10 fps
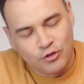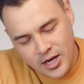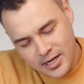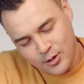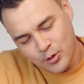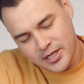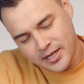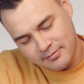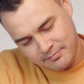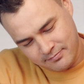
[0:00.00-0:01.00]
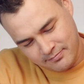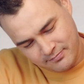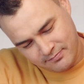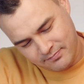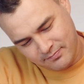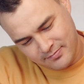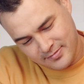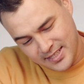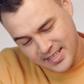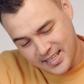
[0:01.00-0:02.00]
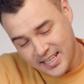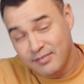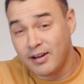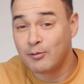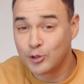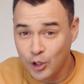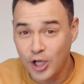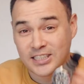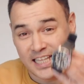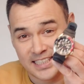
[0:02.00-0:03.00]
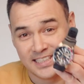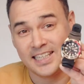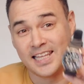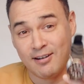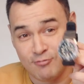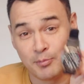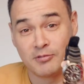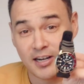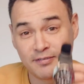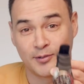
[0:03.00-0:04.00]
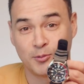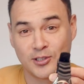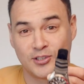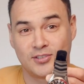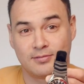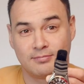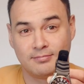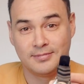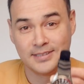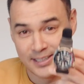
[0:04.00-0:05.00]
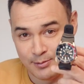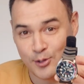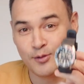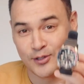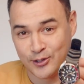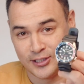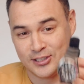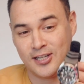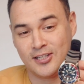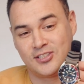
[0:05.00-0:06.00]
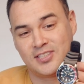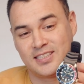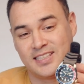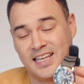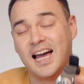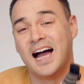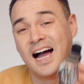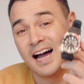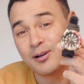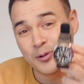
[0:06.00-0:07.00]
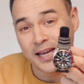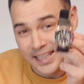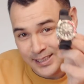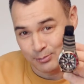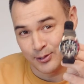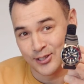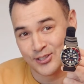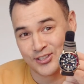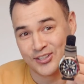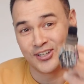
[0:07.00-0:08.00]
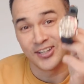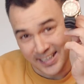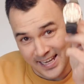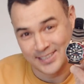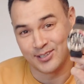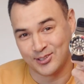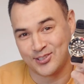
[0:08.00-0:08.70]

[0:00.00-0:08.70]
Right, okay. If I was lost at sea like Robert Redford was in the movie All Is Lost, I'd wear this watch on a NATO